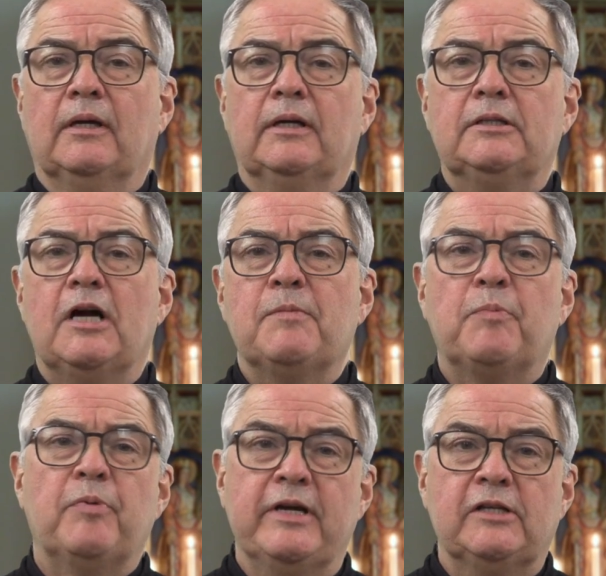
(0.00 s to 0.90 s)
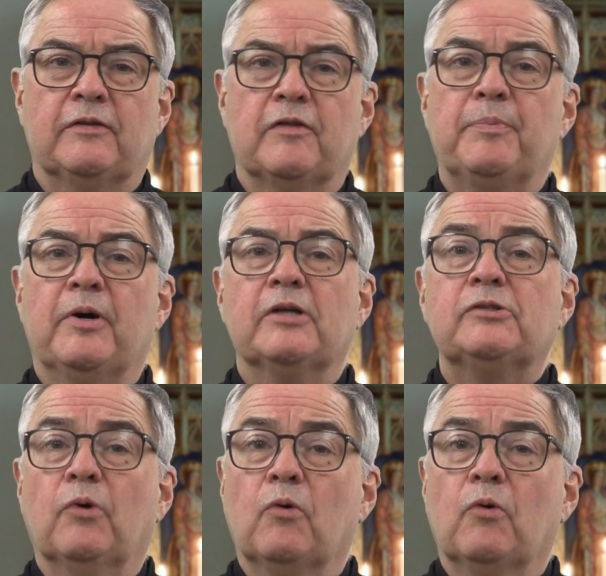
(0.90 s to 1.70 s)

and I am a priest of the personal